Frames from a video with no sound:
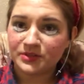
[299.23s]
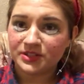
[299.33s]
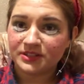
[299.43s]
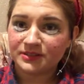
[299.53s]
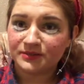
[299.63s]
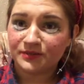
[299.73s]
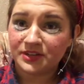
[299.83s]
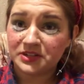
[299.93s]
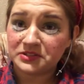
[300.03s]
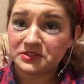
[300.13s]
We just
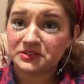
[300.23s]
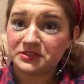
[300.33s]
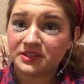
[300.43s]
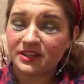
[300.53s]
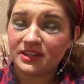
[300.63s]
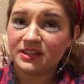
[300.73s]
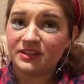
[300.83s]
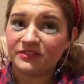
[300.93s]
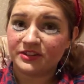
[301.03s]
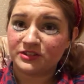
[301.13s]
finished
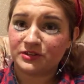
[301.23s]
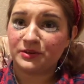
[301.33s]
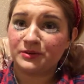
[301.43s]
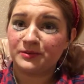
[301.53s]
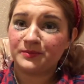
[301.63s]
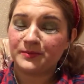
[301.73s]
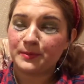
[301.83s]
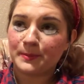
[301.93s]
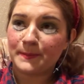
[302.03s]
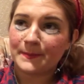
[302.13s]
the first show
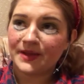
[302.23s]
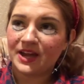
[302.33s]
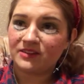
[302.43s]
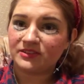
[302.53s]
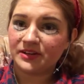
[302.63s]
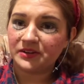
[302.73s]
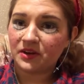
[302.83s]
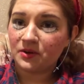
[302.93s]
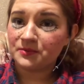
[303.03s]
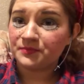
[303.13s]
about half an hour
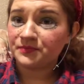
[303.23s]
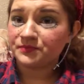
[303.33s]
ago.